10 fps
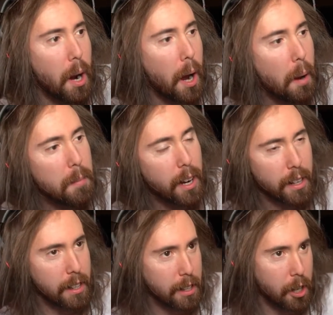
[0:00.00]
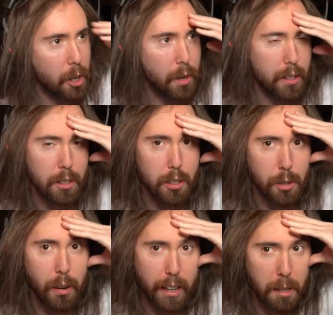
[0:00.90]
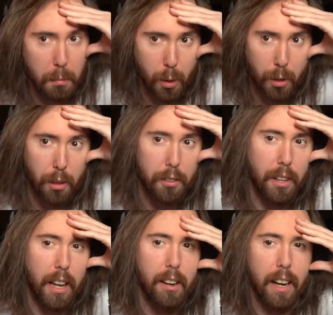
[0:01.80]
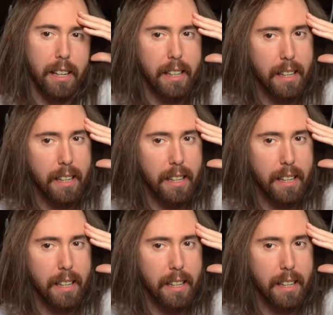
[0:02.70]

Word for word: I, am not gonna go and do, like, a moral thing, like,